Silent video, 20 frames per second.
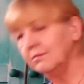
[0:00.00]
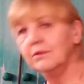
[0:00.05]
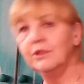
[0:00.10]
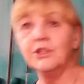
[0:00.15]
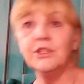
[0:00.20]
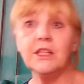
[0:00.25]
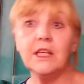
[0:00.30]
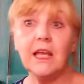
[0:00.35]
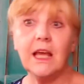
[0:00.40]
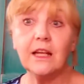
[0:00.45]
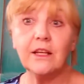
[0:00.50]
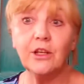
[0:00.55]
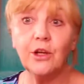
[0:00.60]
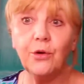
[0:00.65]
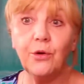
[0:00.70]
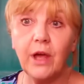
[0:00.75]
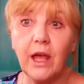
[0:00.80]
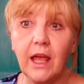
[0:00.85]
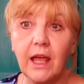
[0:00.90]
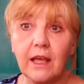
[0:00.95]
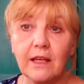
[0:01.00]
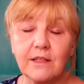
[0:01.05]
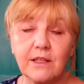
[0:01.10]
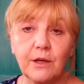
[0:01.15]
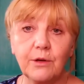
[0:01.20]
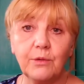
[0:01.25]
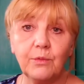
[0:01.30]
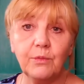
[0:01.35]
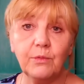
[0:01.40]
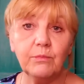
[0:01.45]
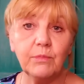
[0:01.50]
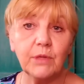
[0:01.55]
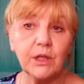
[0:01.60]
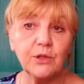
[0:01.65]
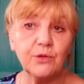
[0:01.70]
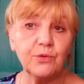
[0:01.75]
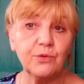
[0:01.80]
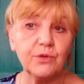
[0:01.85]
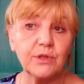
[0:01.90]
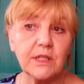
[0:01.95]
because he had no hair. So my
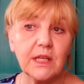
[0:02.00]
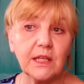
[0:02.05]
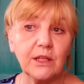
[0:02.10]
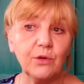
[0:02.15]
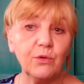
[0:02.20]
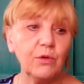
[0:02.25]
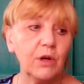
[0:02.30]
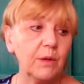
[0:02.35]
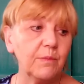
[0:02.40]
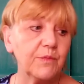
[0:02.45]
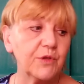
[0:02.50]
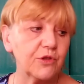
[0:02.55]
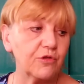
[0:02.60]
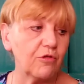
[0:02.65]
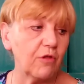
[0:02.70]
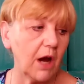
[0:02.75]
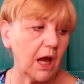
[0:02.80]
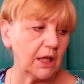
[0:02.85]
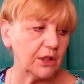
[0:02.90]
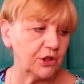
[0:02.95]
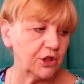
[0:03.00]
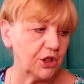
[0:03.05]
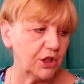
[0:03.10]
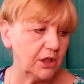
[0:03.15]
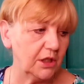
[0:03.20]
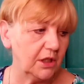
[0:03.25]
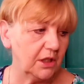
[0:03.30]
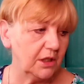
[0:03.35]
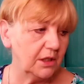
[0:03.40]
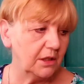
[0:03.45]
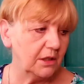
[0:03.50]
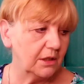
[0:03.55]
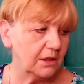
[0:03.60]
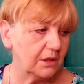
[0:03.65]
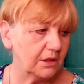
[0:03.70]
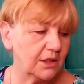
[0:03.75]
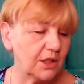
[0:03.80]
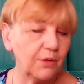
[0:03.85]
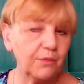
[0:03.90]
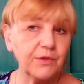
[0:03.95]
daughter said, call him Scratch
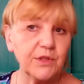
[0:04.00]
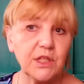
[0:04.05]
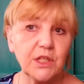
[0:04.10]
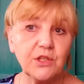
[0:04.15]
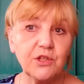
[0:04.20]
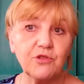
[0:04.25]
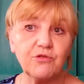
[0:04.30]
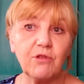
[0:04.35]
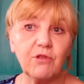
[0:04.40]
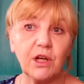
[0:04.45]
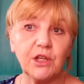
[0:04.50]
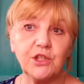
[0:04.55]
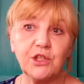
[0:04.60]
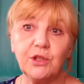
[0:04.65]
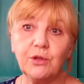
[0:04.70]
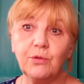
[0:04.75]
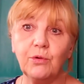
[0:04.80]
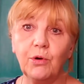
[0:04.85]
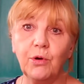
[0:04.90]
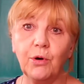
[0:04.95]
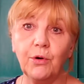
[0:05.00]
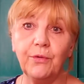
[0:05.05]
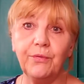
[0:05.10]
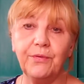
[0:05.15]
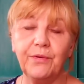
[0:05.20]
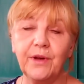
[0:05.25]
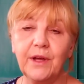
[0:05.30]
because he scratched it all off.